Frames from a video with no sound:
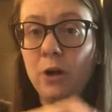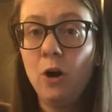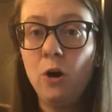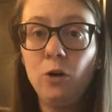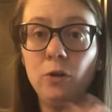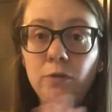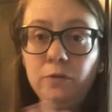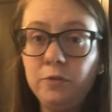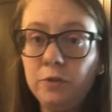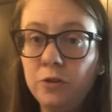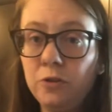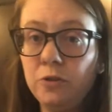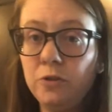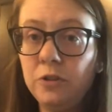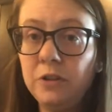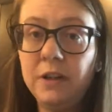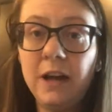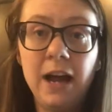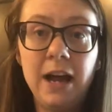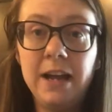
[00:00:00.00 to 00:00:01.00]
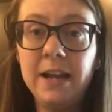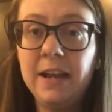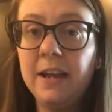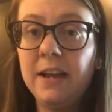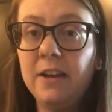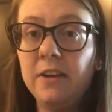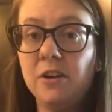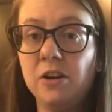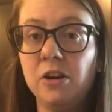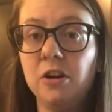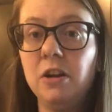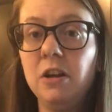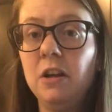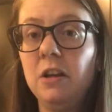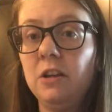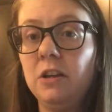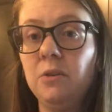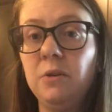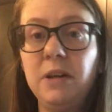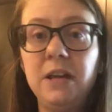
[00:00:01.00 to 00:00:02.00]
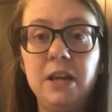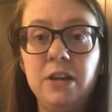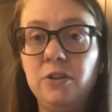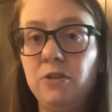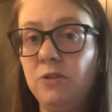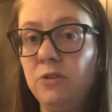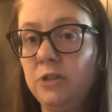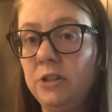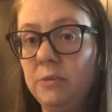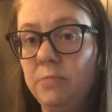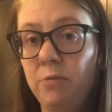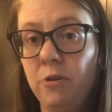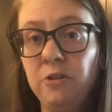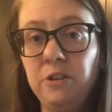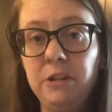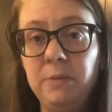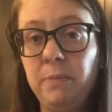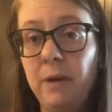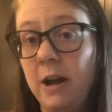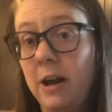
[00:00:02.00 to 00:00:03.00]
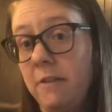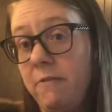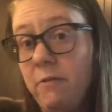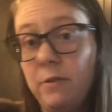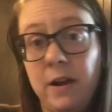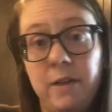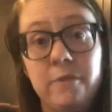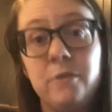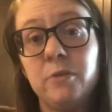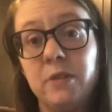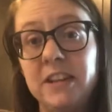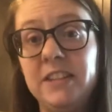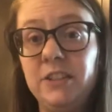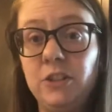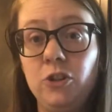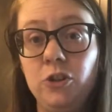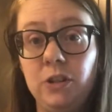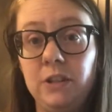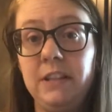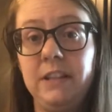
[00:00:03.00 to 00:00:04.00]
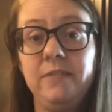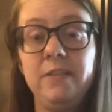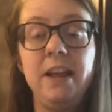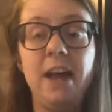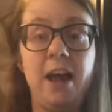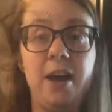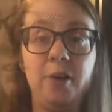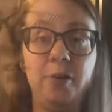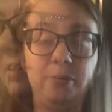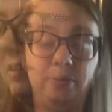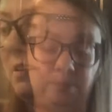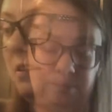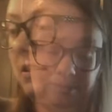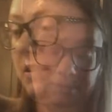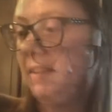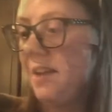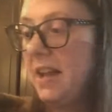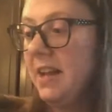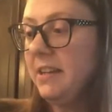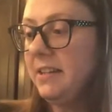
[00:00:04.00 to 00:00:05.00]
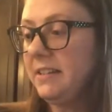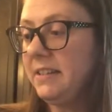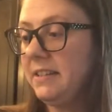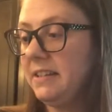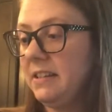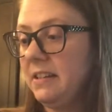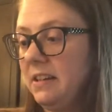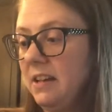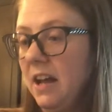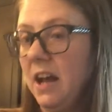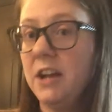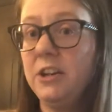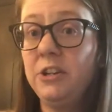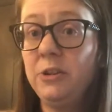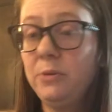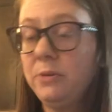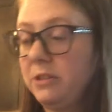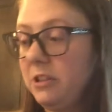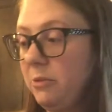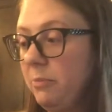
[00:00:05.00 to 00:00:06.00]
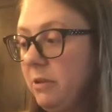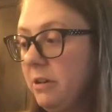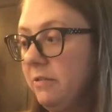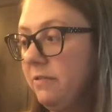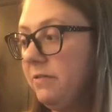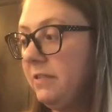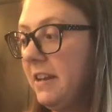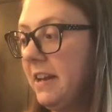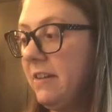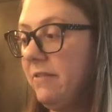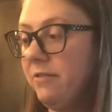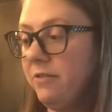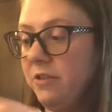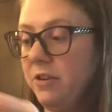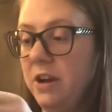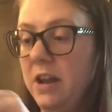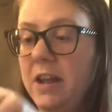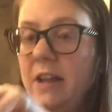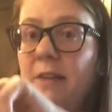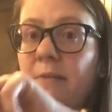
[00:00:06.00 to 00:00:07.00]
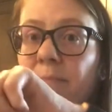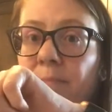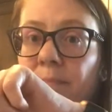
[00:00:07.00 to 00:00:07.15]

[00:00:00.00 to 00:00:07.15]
whole food diet or you can't use the protein powder for whatever reason, you can leave it out. Next, I do a little bit of flavoring.